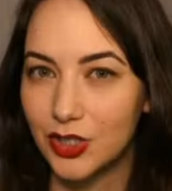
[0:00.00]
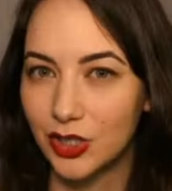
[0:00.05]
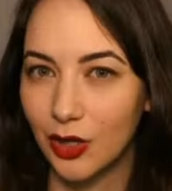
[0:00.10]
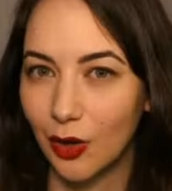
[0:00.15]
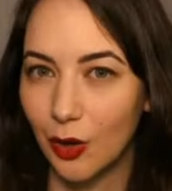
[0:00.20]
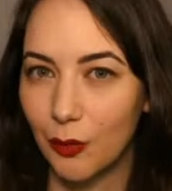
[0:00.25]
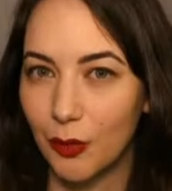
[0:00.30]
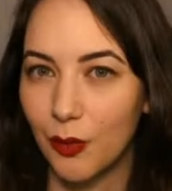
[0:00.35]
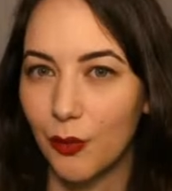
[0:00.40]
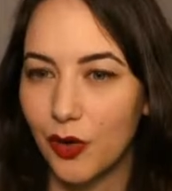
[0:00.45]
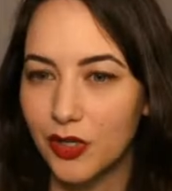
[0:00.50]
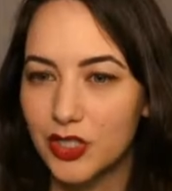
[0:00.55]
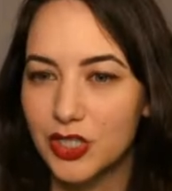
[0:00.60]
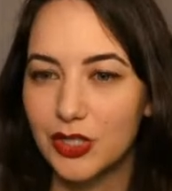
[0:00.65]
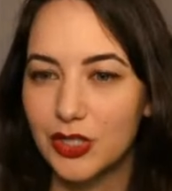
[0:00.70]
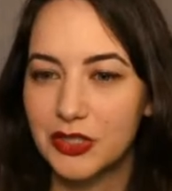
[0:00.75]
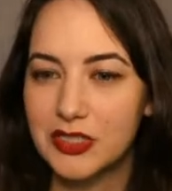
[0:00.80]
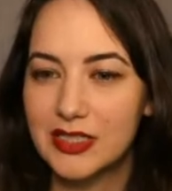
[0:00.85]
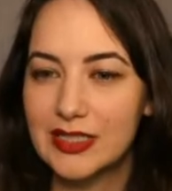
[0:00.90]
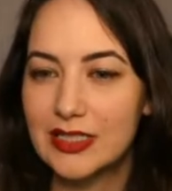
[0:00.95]
show, but Watch
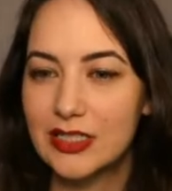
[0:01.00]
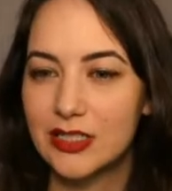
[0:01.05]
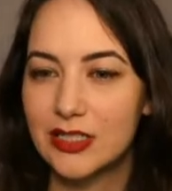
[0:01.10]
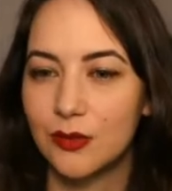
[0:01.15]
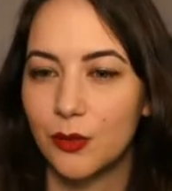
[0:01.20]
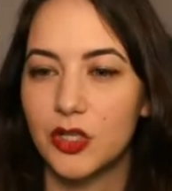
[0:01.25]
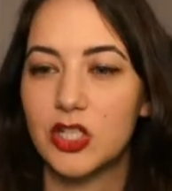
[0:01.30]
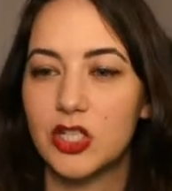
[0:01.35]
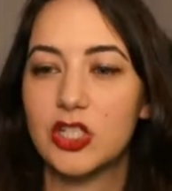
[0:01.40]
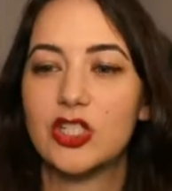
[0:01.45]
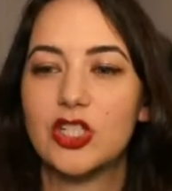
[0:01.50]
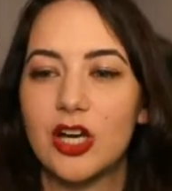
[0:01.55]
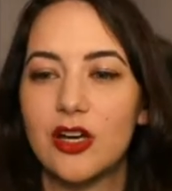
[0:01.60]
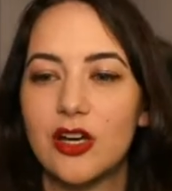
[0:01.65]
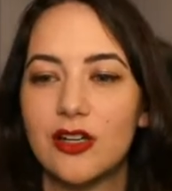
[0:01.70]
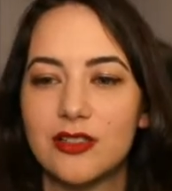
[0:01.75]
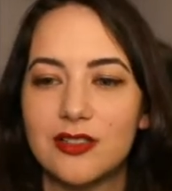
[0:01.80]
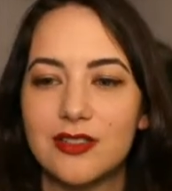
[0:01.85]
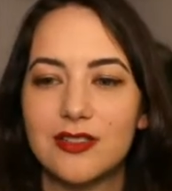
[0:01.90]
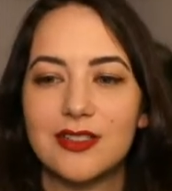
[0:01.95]
Dogs Legion, which
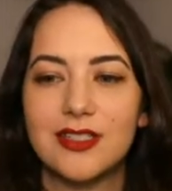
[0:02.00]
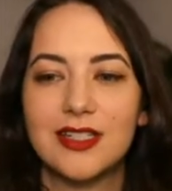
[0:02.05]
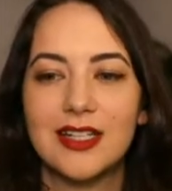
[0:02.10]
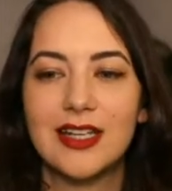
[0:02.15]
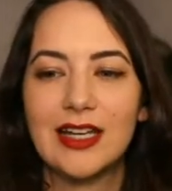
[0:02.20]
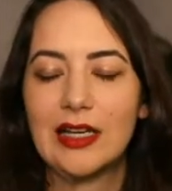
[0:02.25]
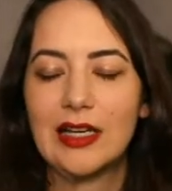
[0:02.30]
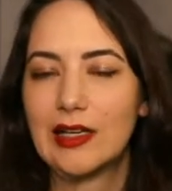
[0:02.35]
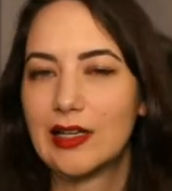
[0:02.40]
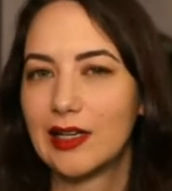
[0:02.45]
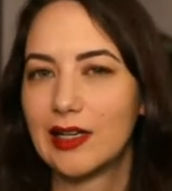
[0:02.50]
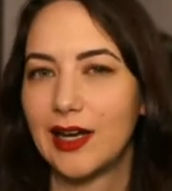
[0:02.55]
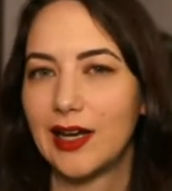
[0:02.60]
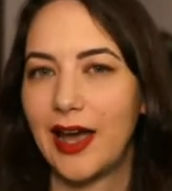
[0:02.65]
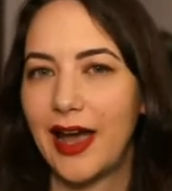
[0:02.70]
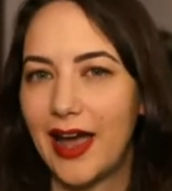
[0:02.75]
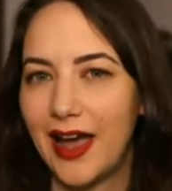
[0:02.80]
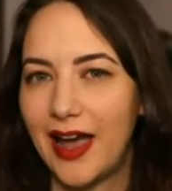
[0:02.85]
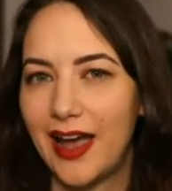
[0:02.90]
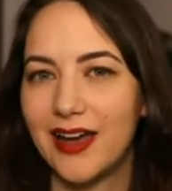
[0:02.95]
just
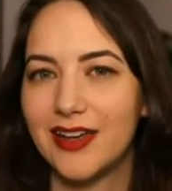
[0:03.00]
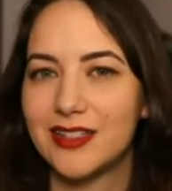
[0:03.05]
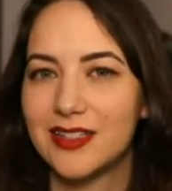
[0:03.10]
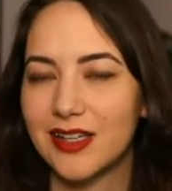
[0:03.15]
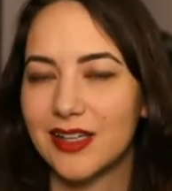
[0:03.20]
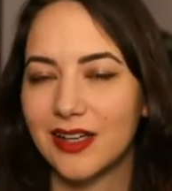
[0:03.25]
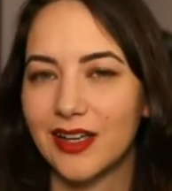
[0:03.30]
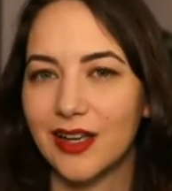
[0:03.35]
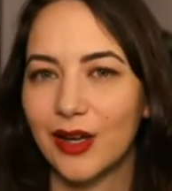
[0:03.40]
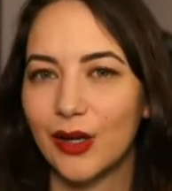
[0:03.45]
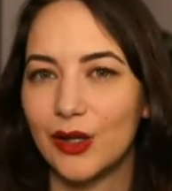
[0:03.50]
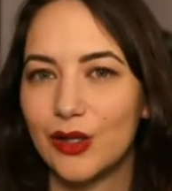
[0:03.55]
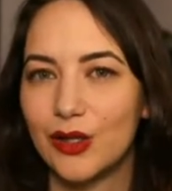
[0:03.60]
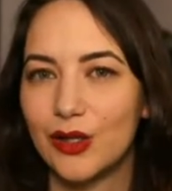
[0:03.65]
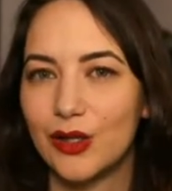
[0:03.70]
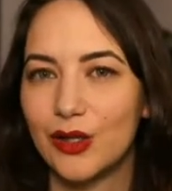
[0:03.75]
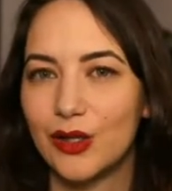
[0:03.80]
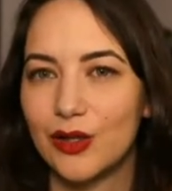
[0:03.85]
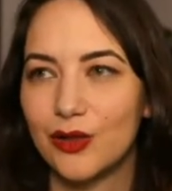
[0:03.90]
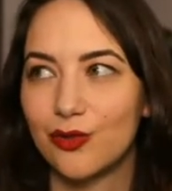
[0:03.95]
had a kind of
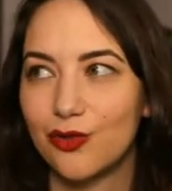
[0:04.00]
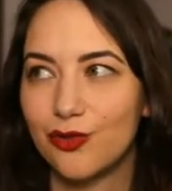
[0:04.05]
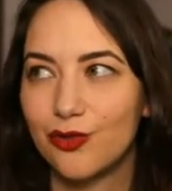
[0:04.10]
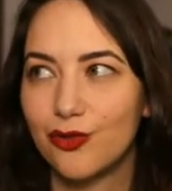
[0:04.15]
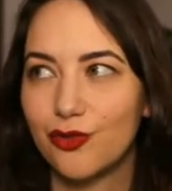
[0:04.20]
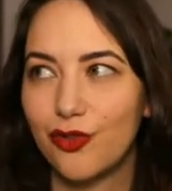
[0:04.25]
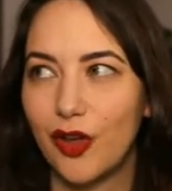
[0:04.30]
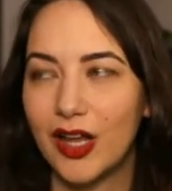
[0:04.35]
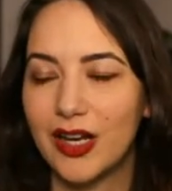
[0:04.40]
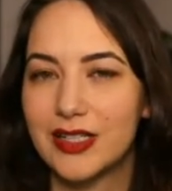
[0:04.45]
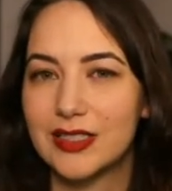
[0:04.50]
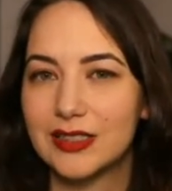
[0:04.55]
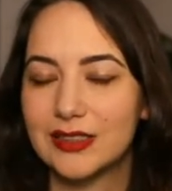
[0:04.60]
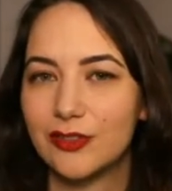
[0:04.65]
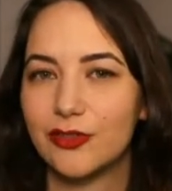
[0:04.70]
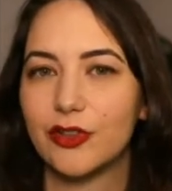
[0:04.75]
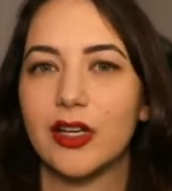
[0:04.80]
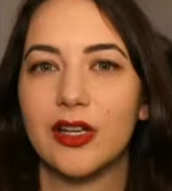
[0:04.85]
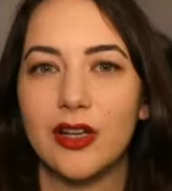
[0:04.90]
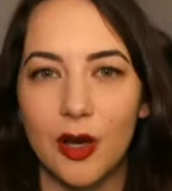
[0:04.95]
fairly
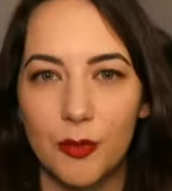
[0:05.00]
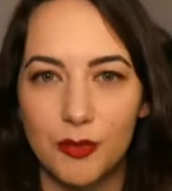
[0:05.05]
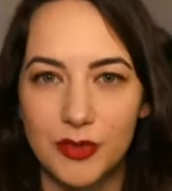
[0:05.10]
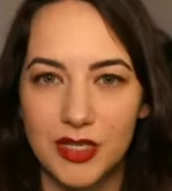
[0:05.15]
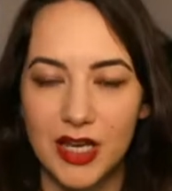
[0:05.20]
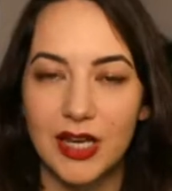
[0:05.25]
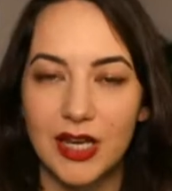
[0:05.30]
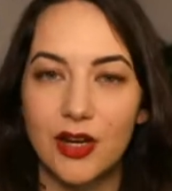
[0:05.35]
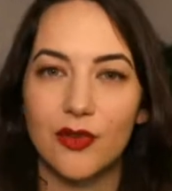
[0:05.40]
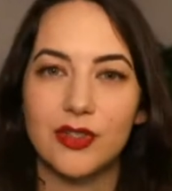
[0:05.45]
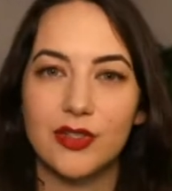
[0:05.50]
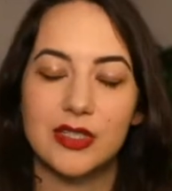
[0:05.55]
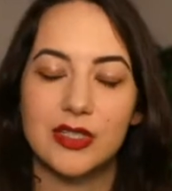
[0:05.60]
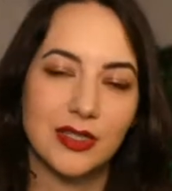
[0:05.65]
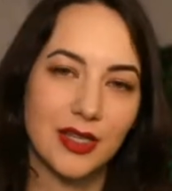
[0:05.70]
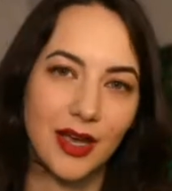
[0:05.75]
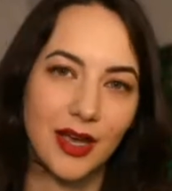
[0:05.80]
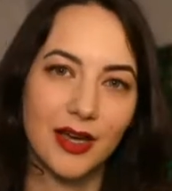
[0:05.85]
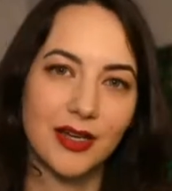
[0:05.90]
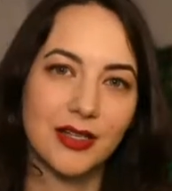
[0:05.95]
significant update. Obviously, they
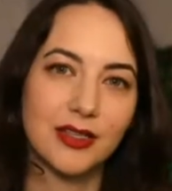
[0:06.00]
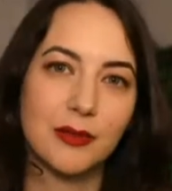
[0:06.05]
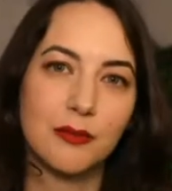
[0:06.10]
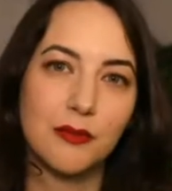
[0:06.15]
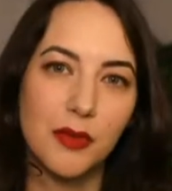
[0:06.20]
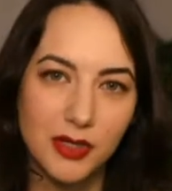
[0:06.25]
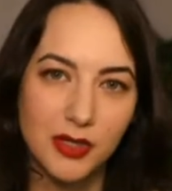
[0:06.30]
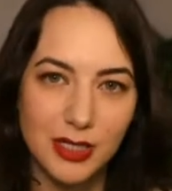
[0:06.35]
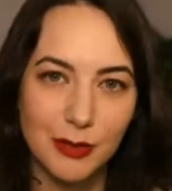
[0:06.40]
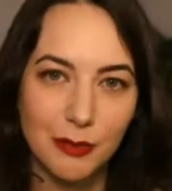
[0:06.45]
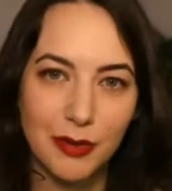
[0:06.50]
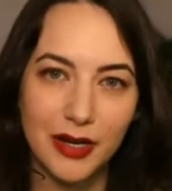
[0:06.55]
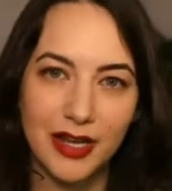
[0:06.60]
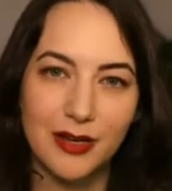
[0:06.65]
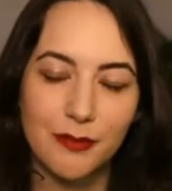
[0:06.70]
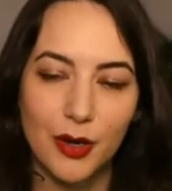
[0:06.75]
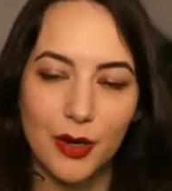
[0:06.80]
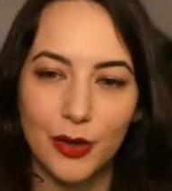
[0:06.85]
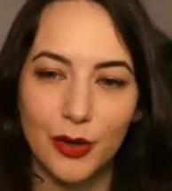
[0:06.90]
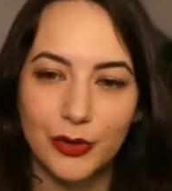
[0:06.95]
added the multiplayer
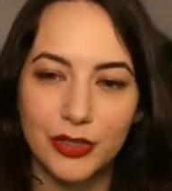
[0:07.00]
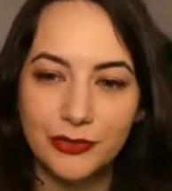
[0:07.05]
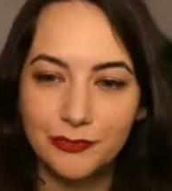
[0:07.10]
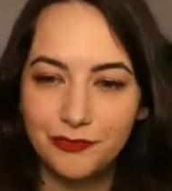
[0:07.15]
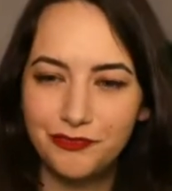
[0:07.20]
mode.